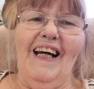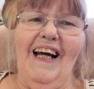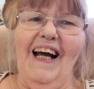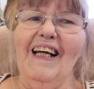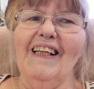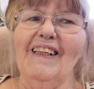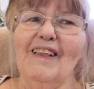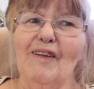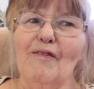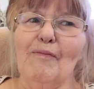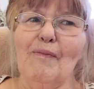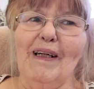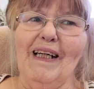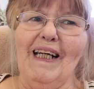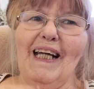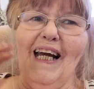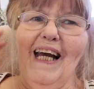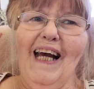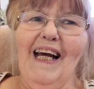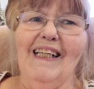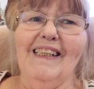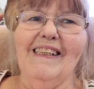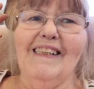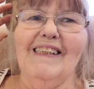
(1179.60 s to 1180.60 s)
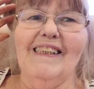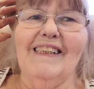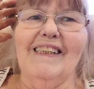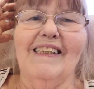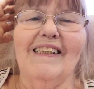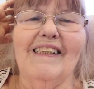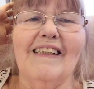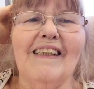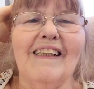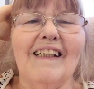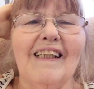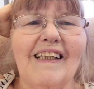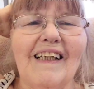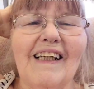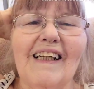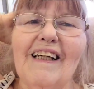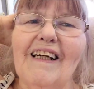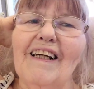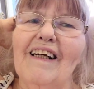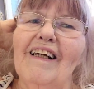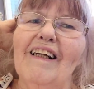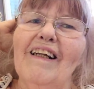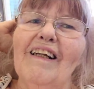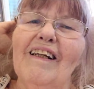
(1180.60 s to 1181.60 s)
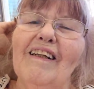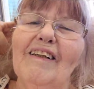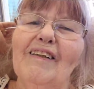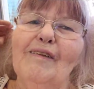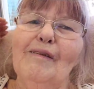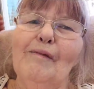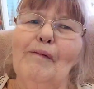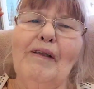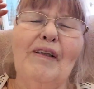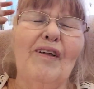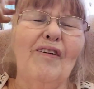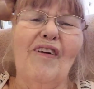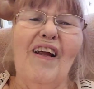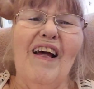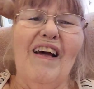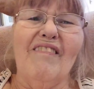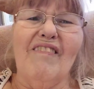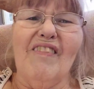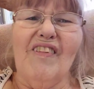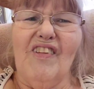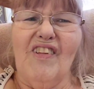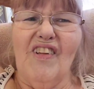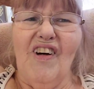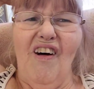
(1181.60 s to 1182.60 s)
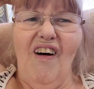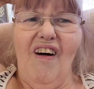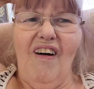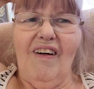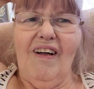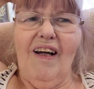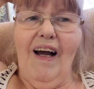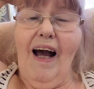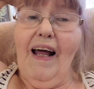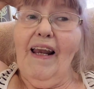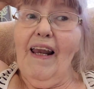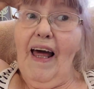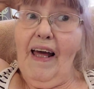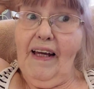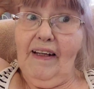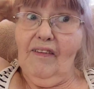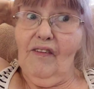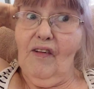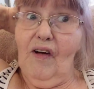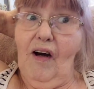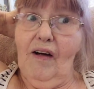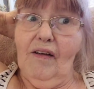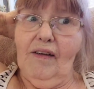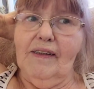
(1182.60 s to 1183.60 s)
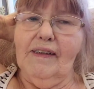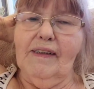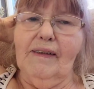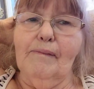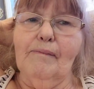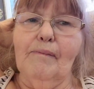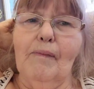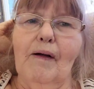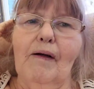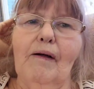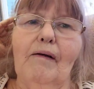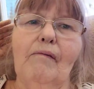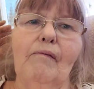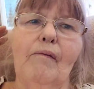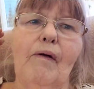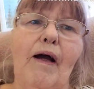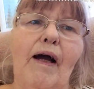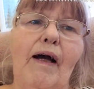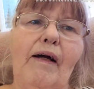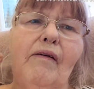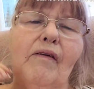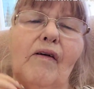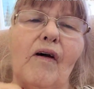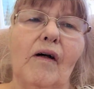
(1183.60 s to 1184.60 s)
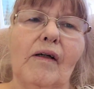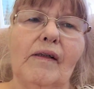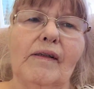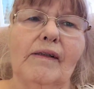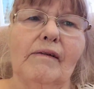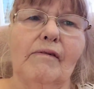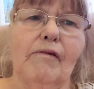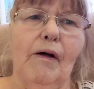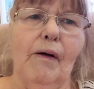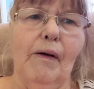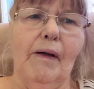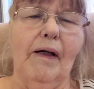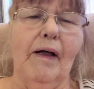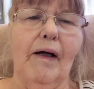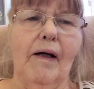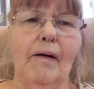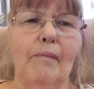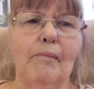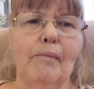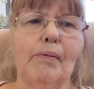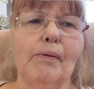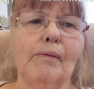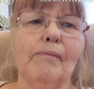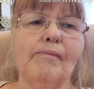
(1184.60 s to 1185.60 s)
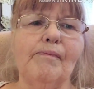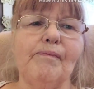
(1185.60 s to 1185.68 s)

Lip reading: I love my cats. We don't have a dog. I like dogs. I had dogs growing up.